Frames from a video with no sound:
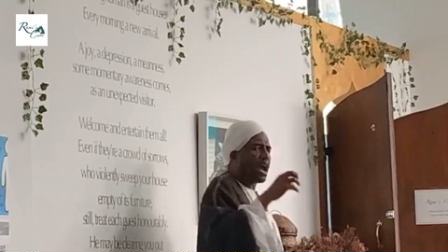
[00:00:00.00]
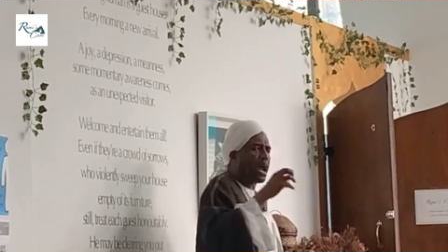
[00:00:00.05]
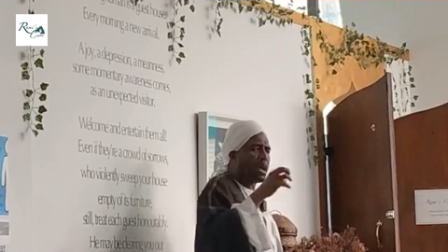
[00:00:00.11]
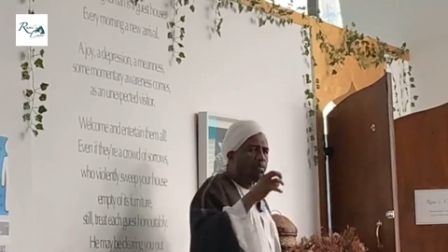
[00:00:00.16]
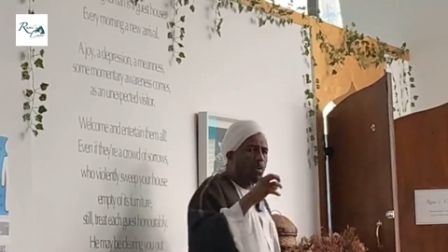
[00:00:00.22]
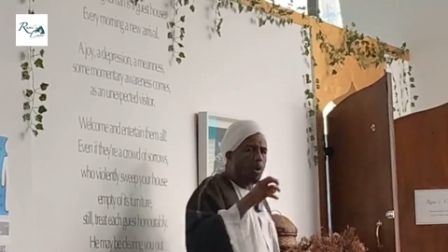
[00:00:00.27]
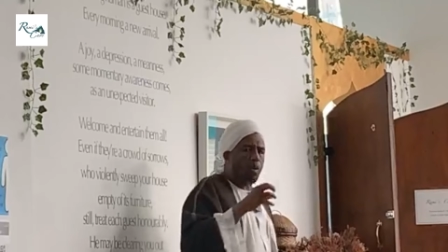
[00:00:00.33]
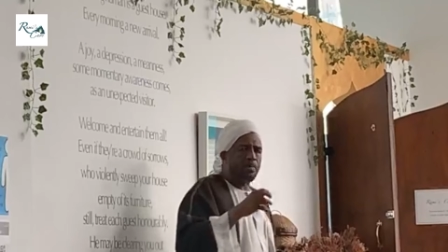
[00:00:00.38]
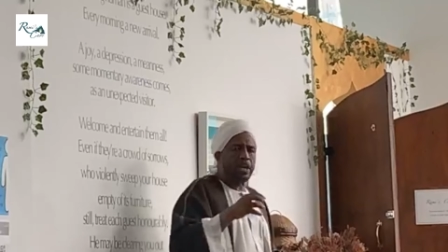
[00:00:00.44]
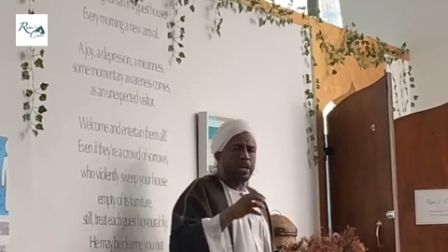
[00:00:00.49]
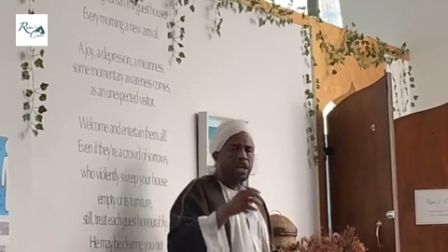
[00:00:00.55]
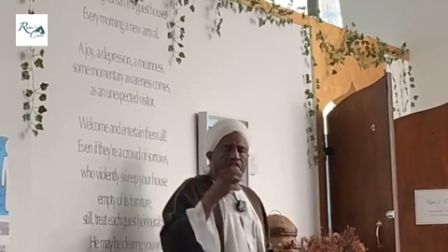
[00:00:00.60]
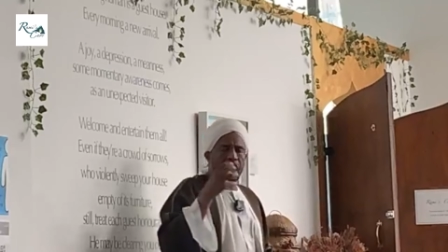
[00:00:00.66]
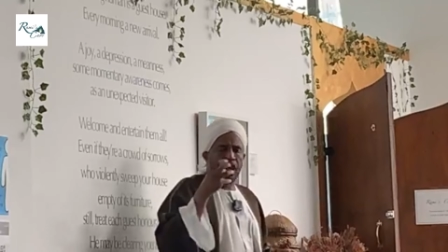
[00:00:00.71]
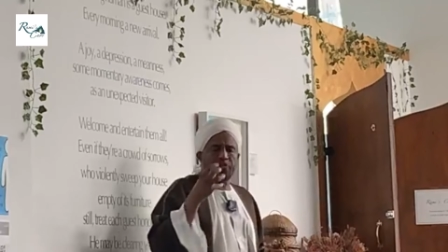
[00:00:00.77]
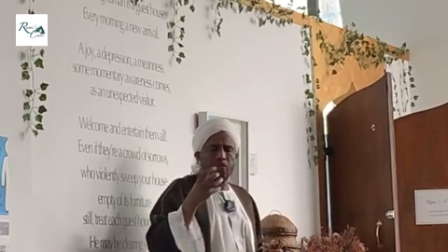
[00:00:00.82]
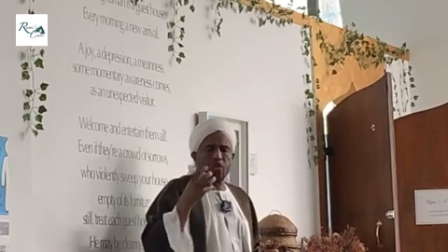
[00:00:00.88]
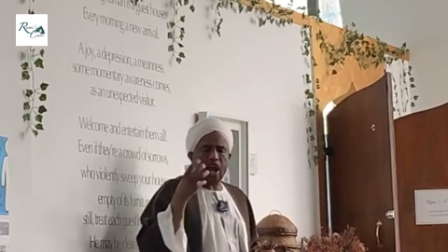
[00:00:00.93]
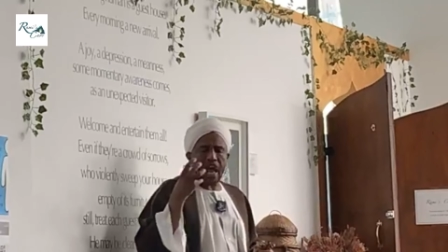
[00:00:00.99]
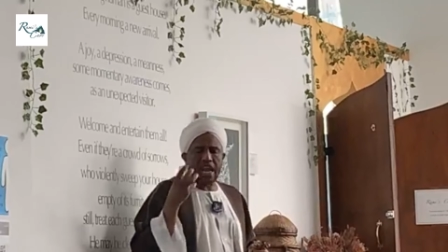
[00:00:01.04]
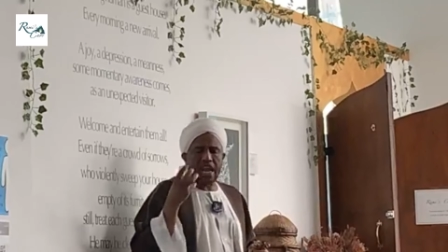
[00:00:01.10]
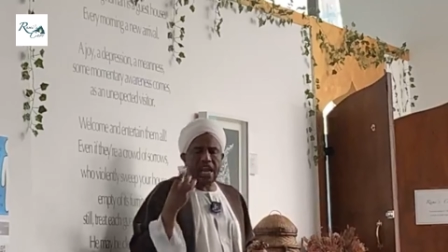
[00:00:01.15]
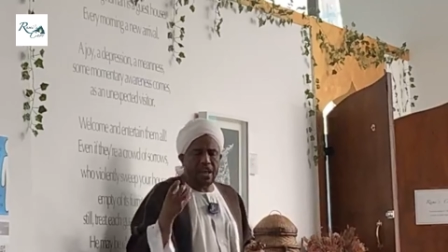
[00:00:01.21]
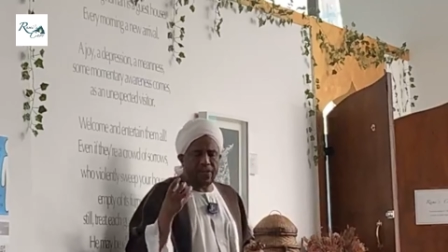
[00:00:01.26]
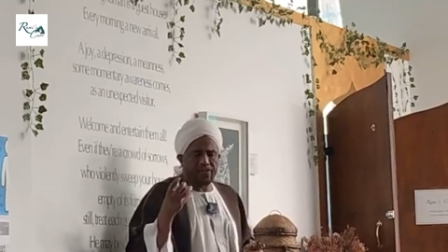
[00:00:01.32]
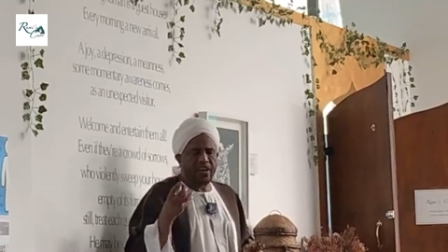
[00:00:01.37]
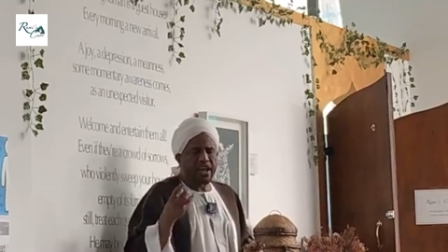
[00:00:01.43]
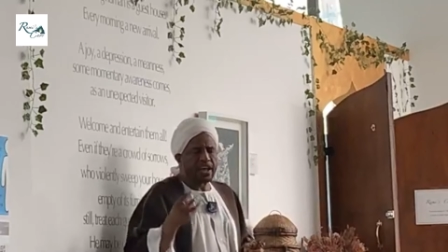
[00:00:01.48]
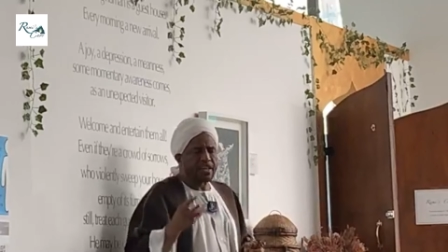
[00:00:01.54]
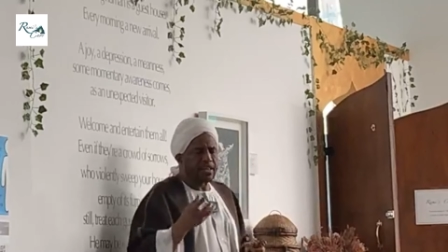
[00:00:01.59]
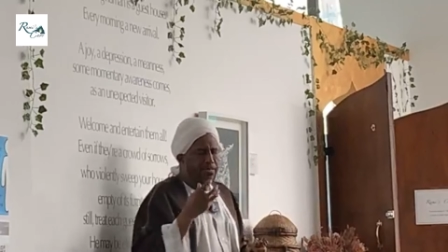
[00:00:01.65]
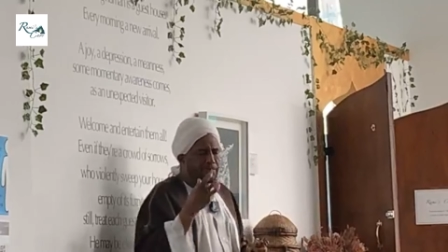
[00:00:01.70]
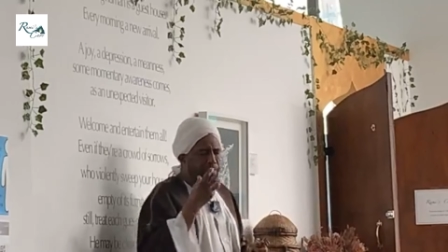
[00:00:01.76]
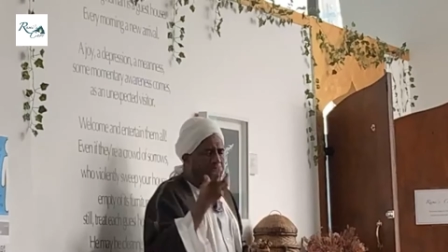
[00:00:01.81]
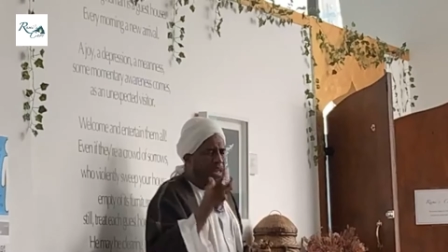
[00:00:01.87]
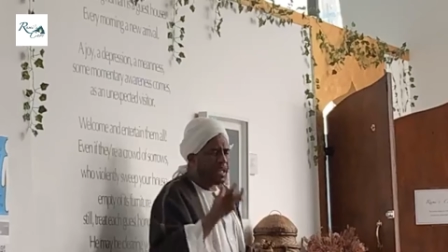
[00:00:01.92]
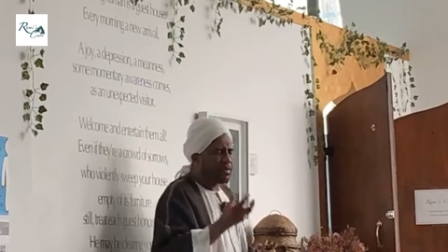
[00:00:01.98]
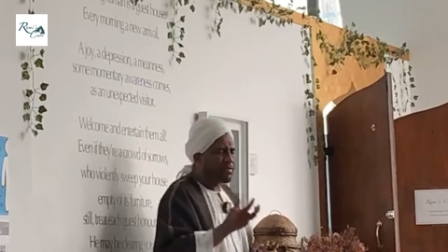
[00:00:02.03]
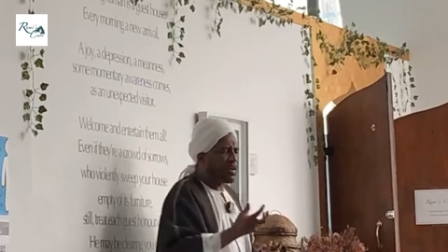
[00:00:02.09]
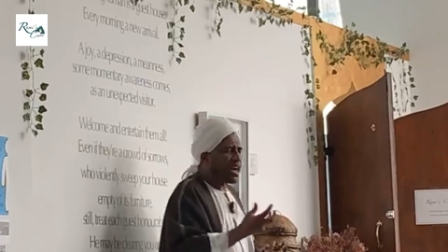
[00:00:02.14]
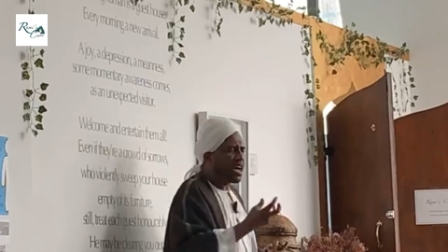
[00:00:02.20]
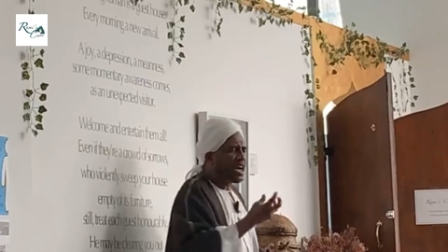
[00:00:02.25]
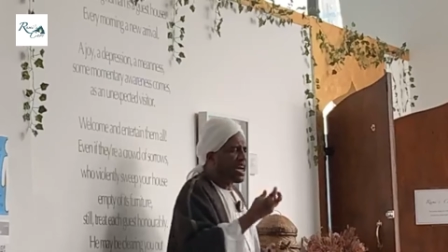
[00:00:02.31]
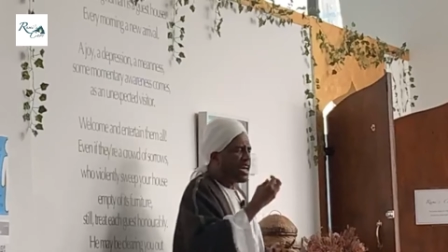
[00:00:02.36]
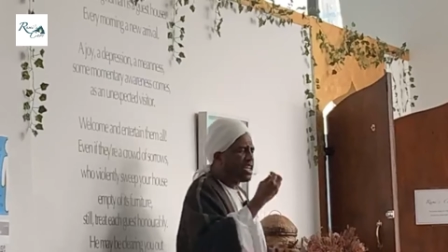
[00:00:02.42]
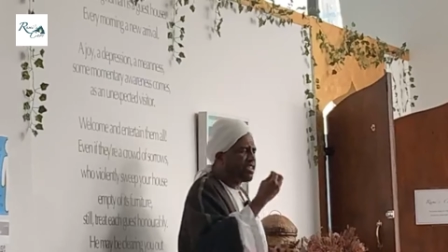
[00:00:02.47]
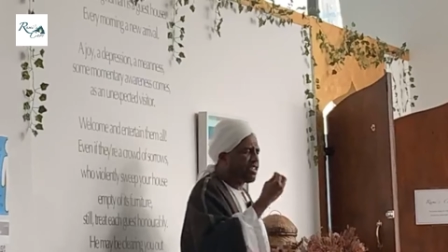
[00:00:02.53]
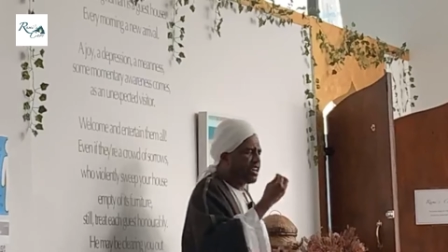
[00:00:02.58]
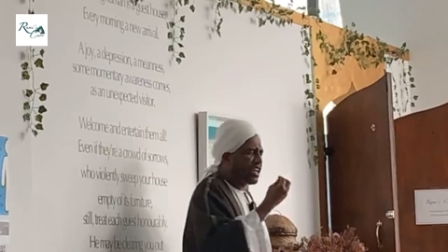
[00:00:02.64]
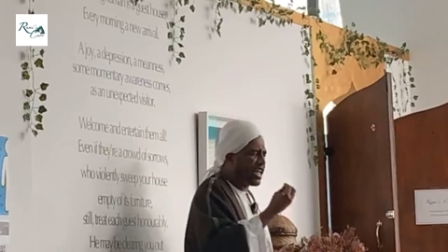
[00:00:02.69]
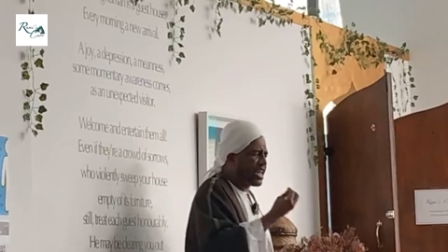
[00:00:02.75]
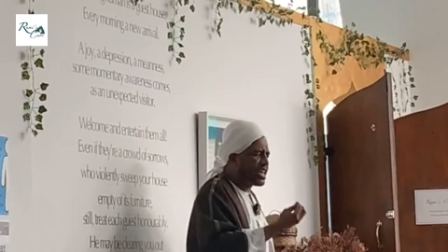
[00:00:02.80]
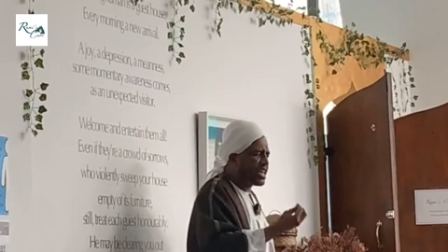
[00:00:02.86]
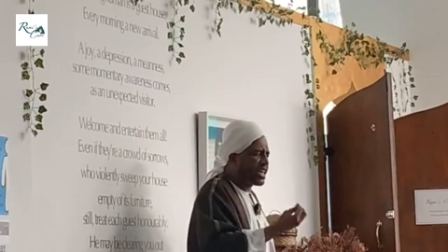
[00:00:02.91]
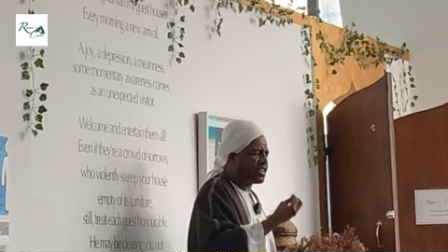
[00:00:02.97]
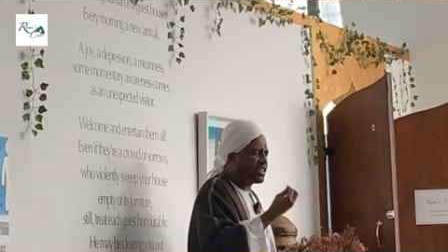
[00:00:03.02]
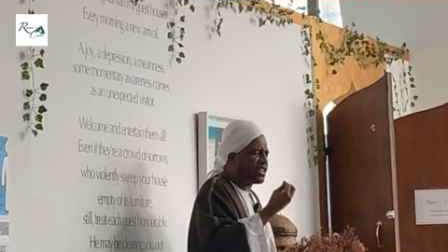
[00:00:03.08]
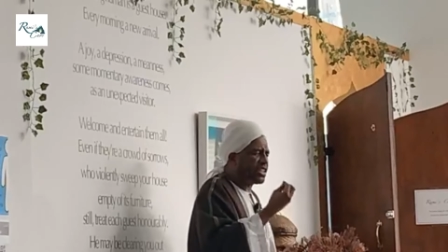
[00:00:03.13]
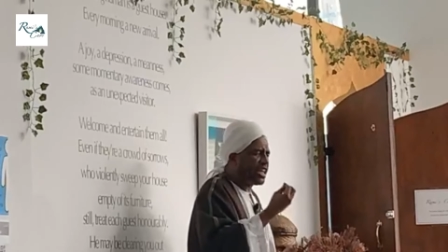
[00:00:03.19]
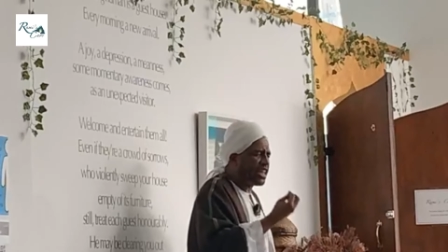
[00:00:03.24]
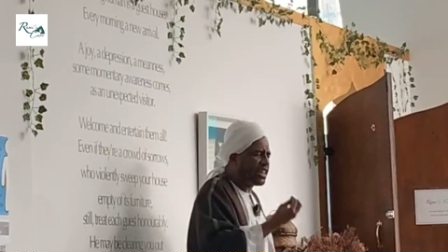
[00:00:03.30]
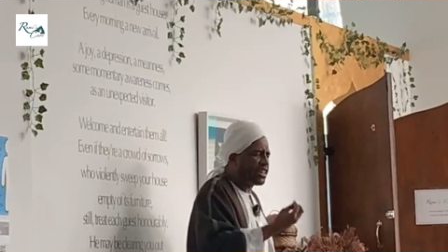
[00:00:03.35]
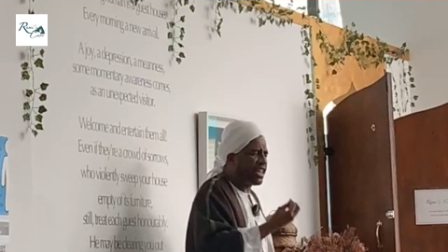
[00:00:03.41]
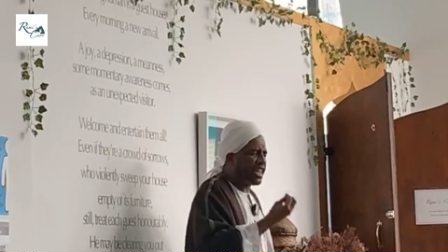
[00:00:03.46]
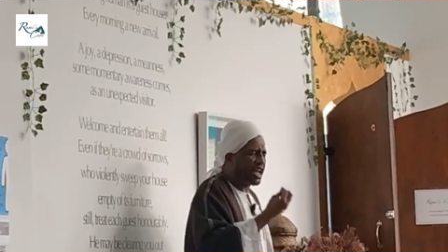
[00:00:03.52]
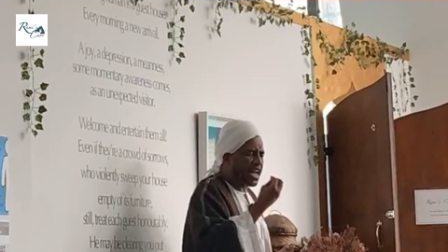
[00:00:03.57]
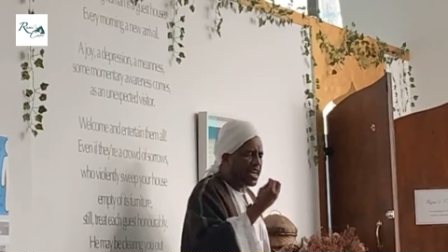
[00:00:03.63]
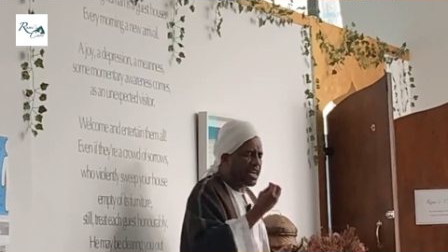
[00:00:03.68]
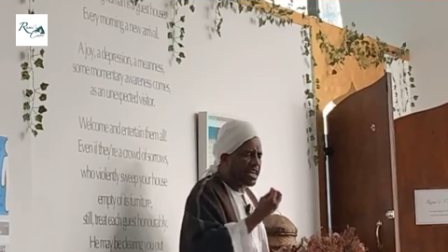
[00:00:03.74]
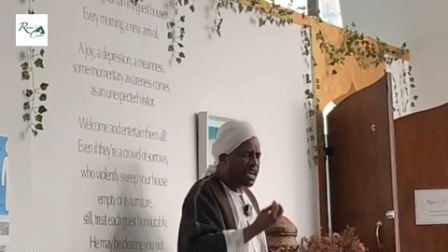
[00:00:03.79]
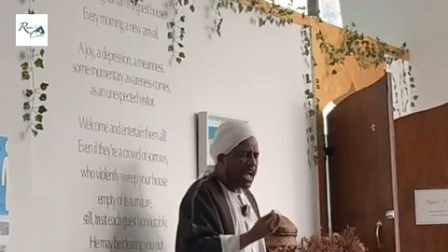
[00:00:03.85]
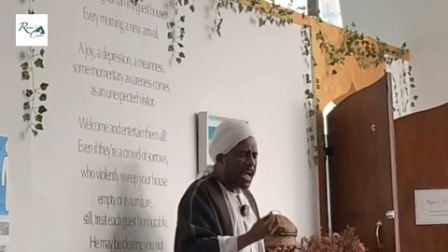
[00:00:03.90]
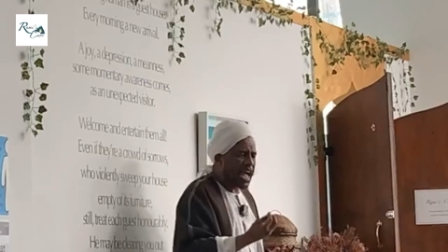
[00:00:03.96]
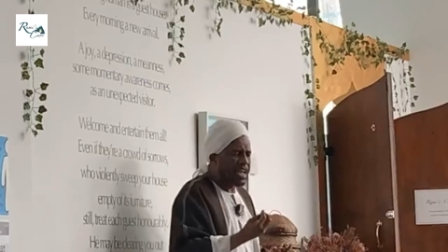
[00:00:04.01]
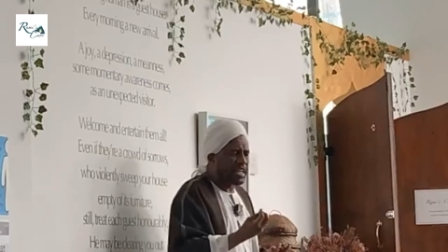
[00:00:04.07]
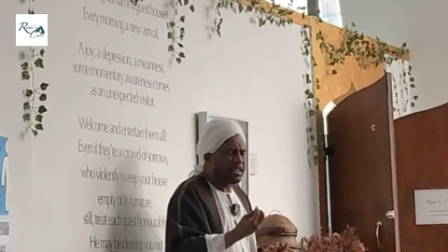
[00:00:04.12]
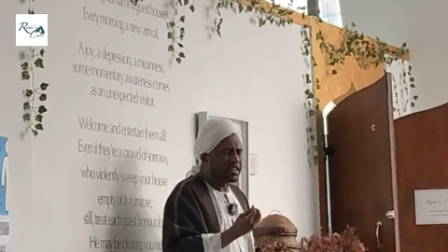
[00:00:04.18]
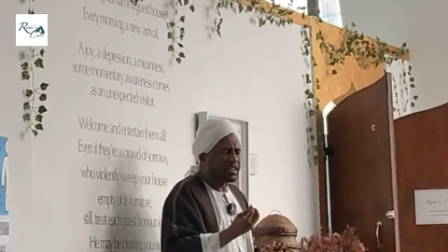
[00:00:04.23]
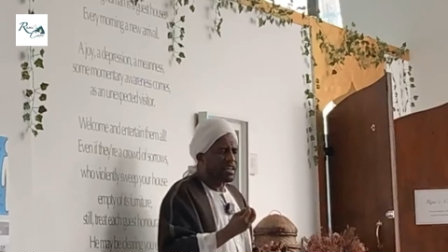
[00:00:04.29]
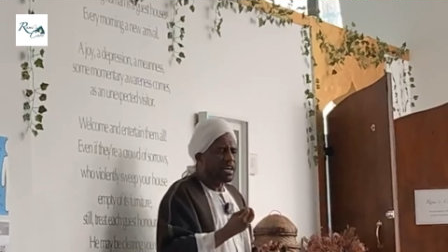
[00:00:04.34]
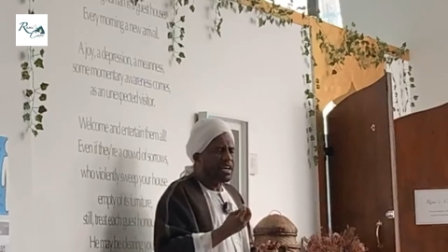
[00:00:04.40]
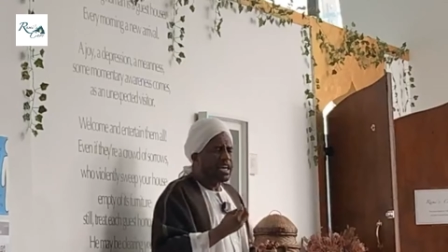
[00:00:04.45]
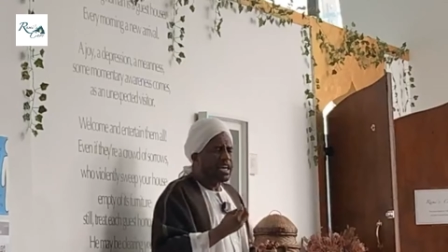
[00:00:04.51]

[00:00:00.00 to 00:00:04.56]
Al-mu'min ilfun alif, the believer is lenient, gentle and kind,